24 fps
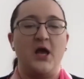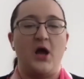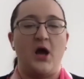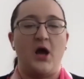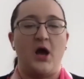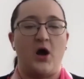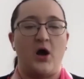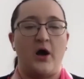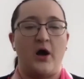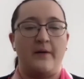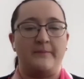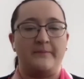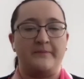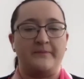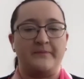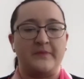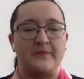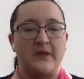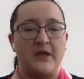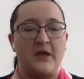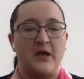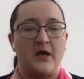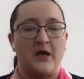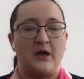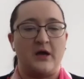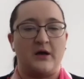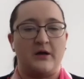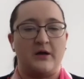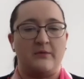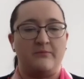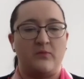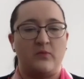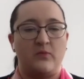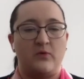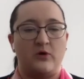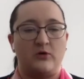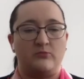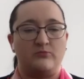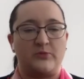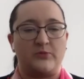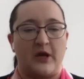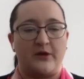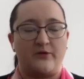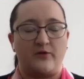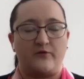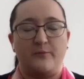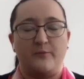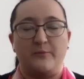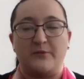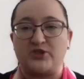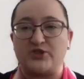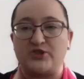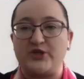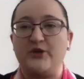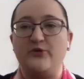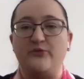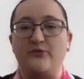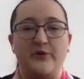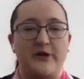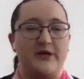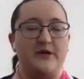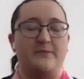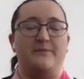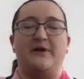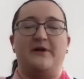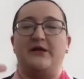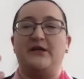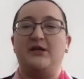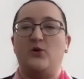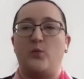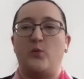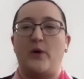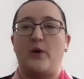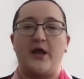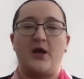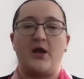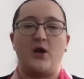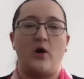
or kind of machine readable in a way,